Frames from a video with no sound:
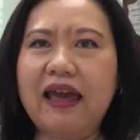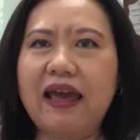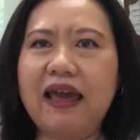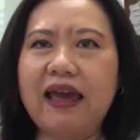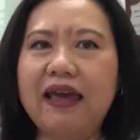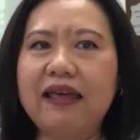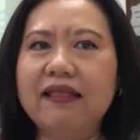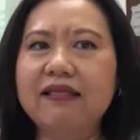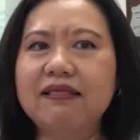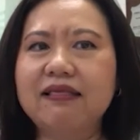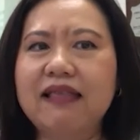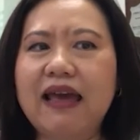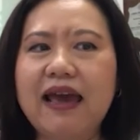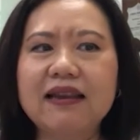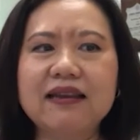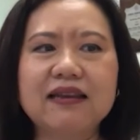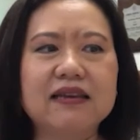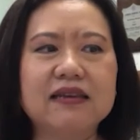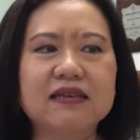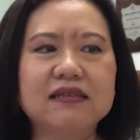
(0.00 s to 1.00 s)
And that
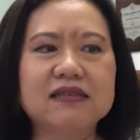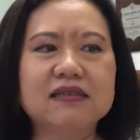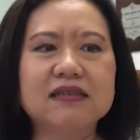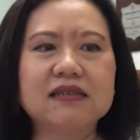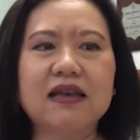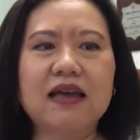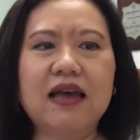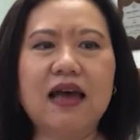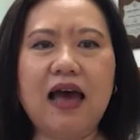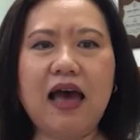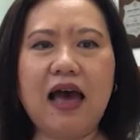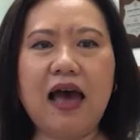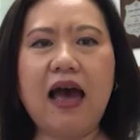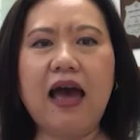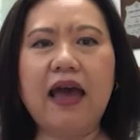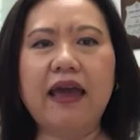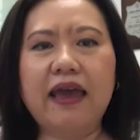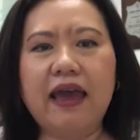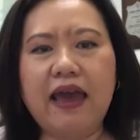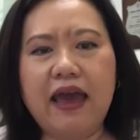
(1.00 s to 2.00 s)
is,
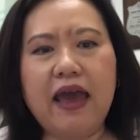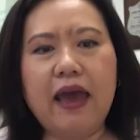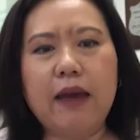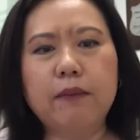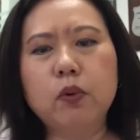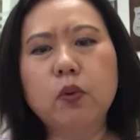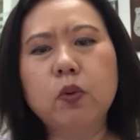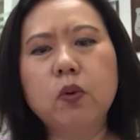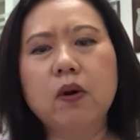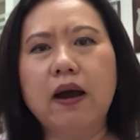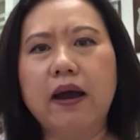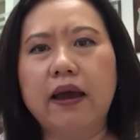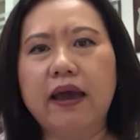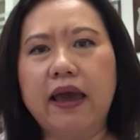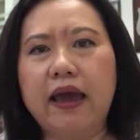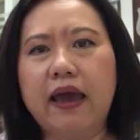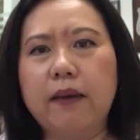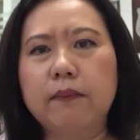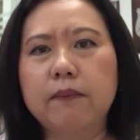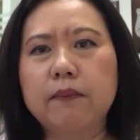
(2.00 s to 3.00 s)
I am who I
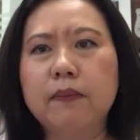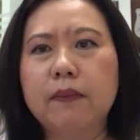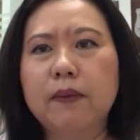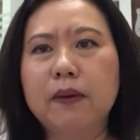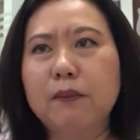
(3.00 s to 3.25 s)
am,